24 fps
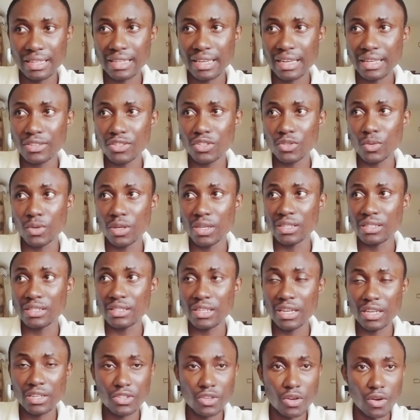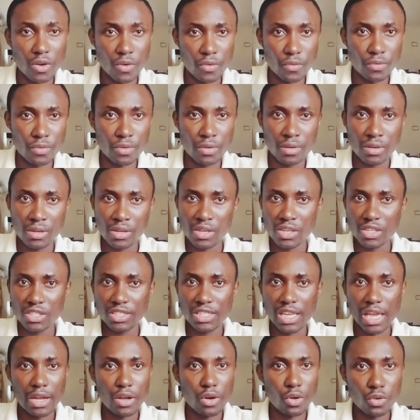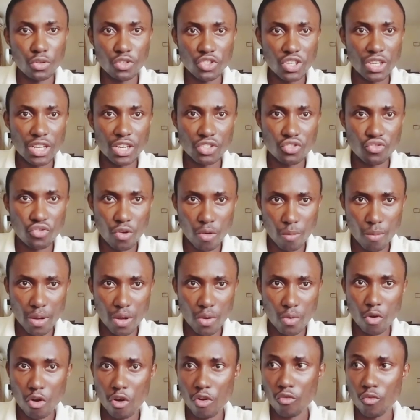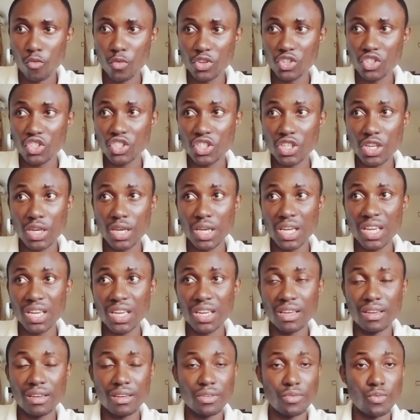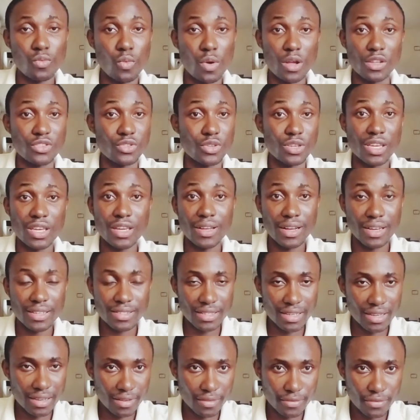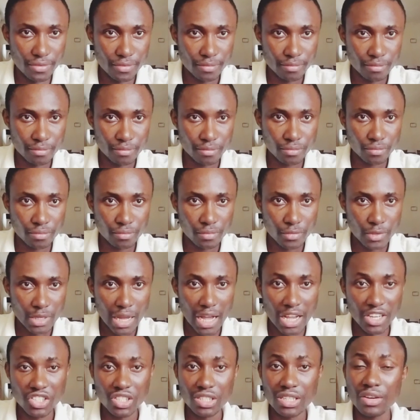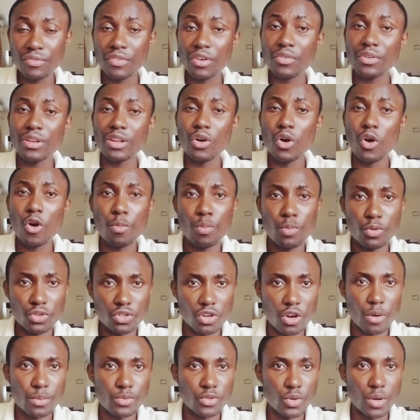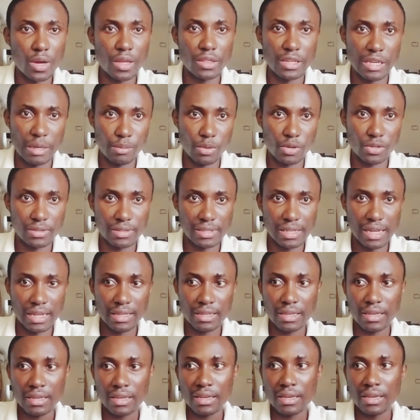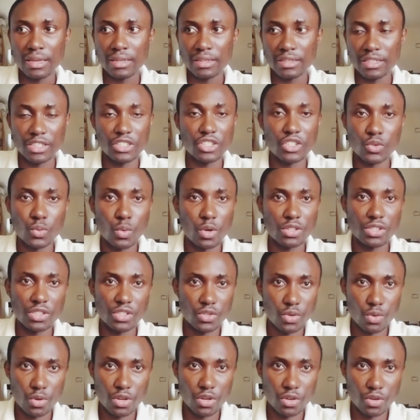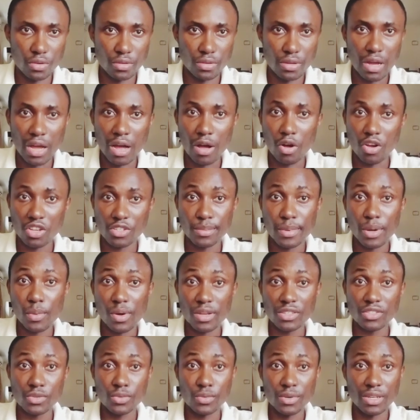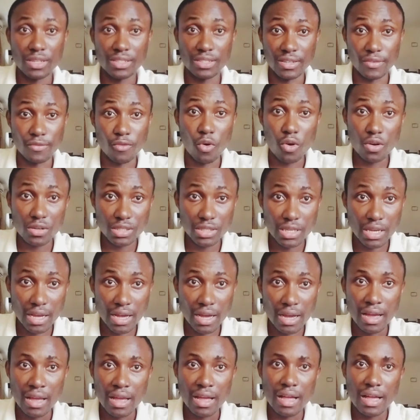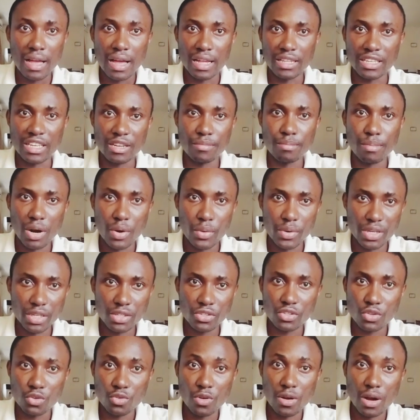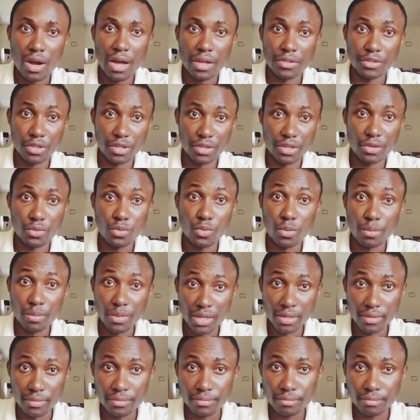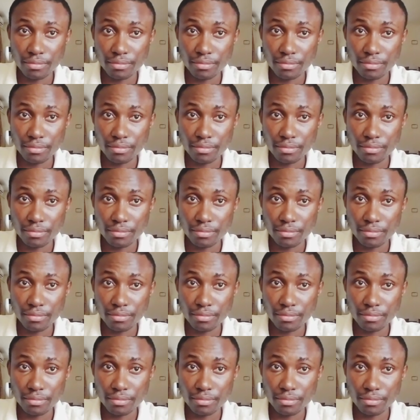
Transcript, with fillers: her to a state of psychological trauma of which she wants to kill herself. And she never really opened up to her neighbors that this is what is going on. Her husband wants to really divorce her and get married to another woman.